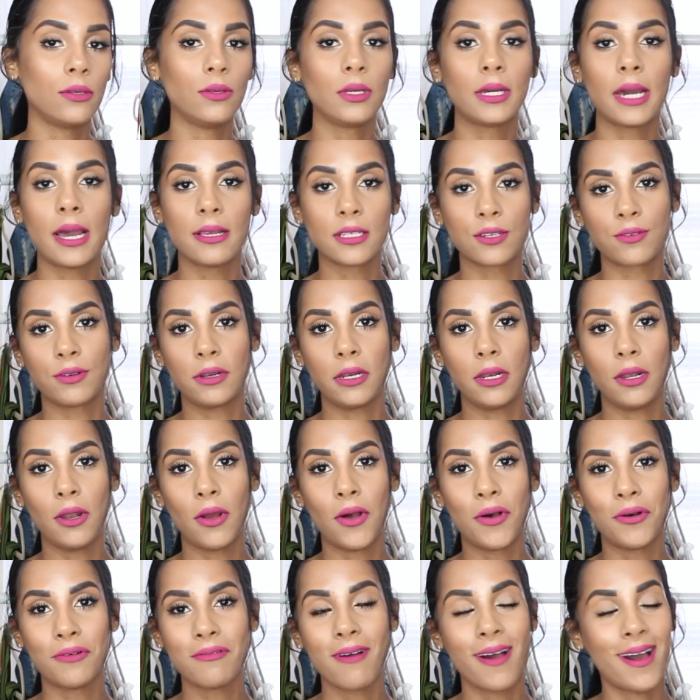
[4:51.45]
You guys already
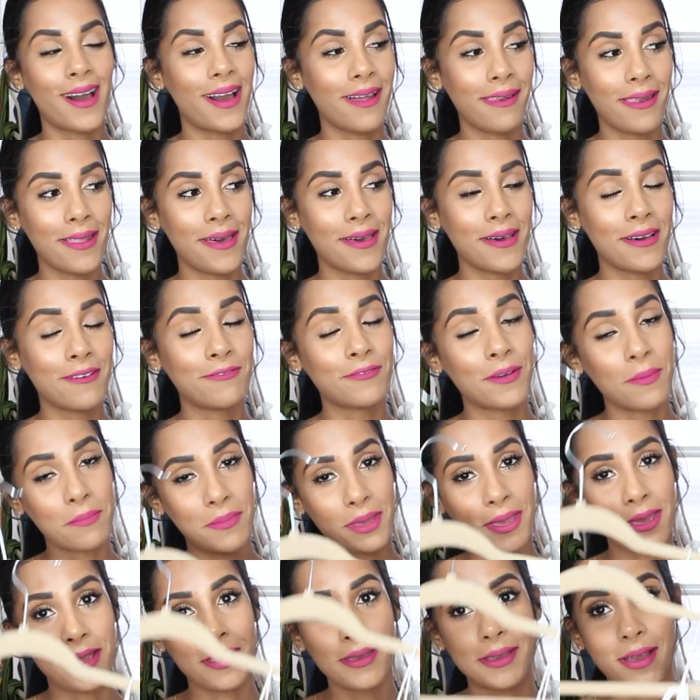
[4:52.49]
know I love
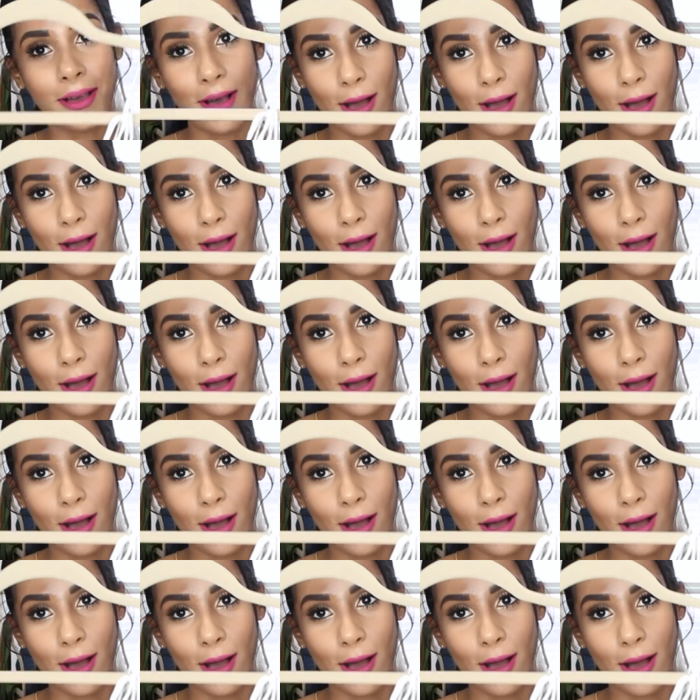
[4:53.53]
me